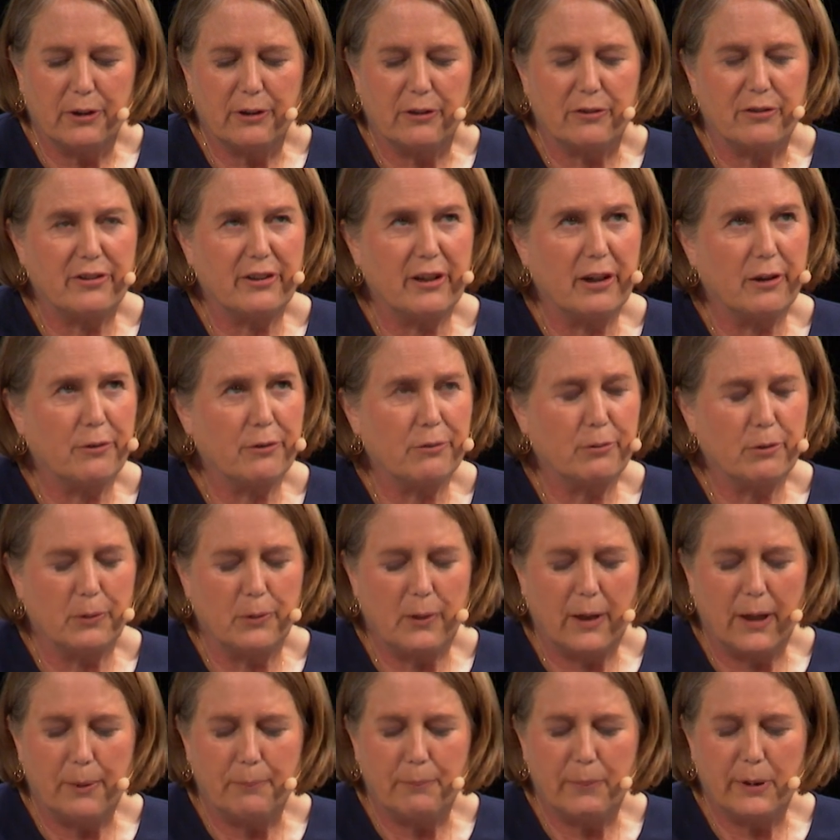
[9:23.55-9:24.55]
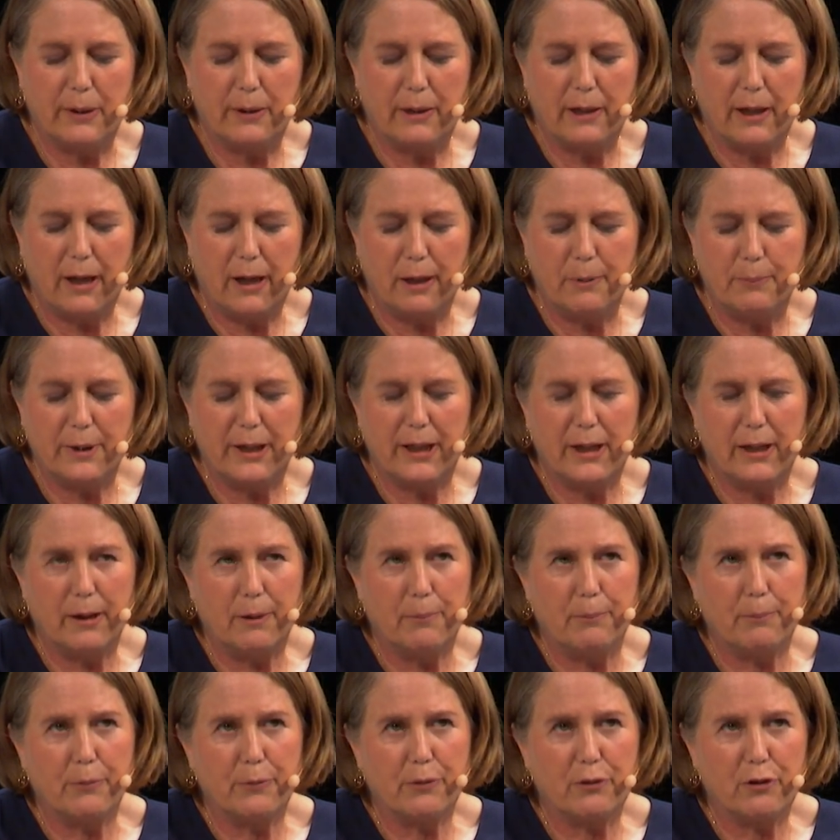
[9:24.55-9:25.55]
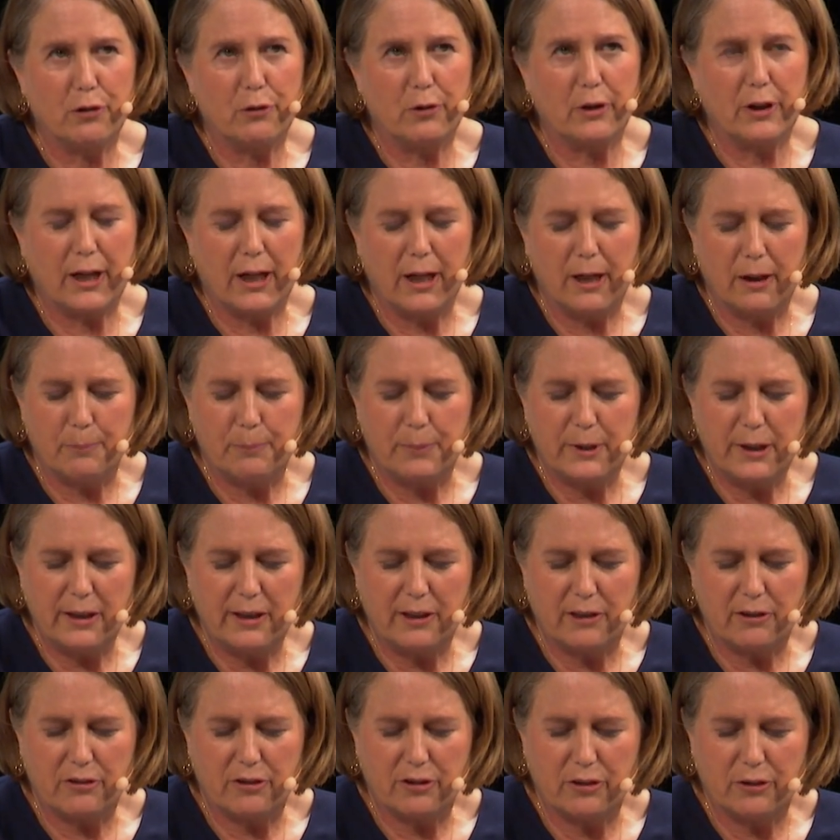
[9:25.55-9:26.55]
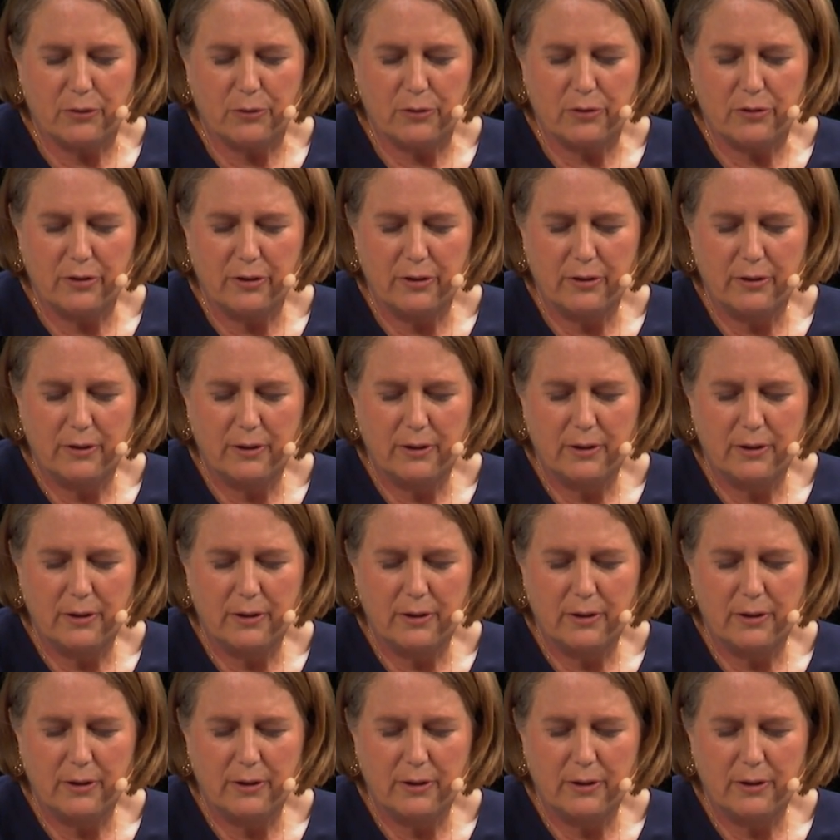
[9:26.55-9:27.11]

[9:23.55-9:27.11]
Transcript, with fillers: to sell through IBM due to IP issues.